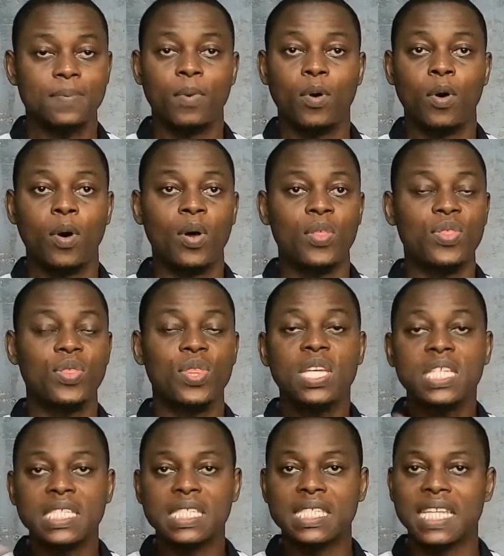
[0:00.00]
more
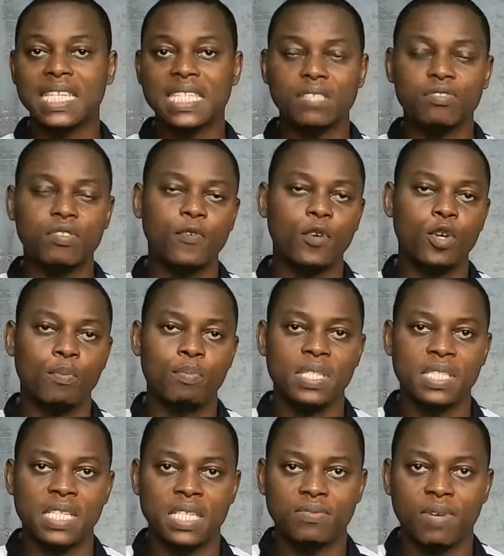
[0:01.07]
things necessary for your
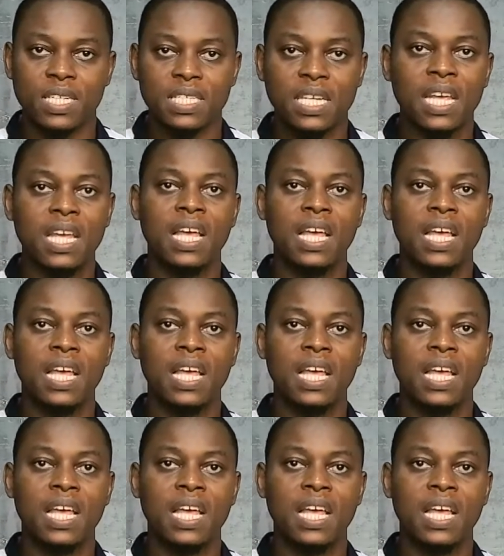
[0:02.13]
business, right?